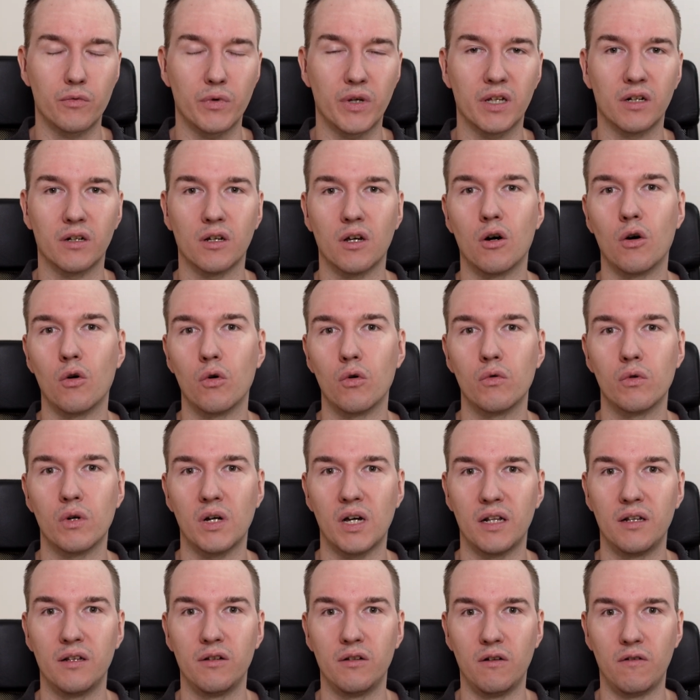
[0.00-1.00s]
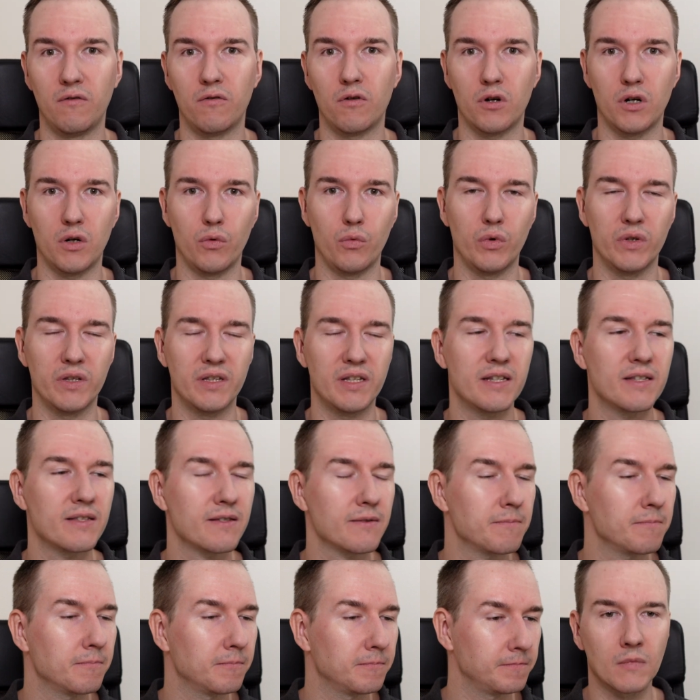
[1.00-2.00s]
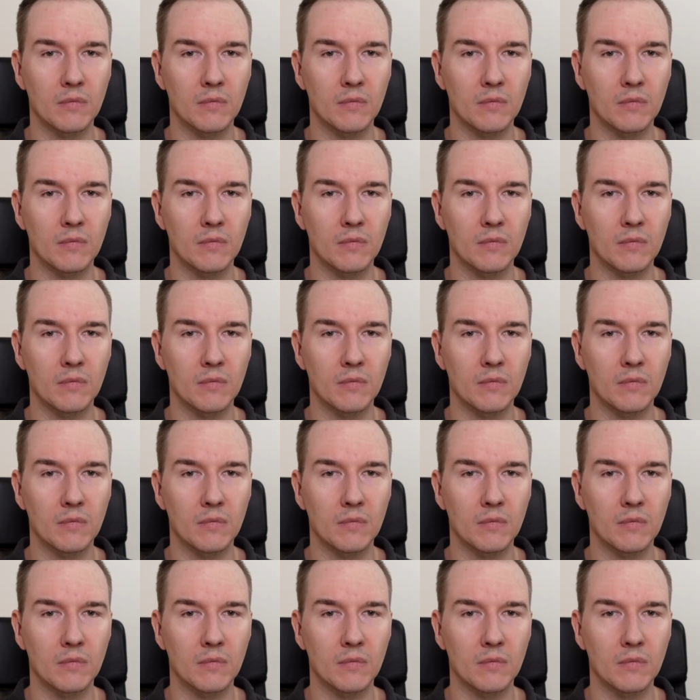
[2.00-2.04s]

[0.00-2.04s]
We can go a little further with this.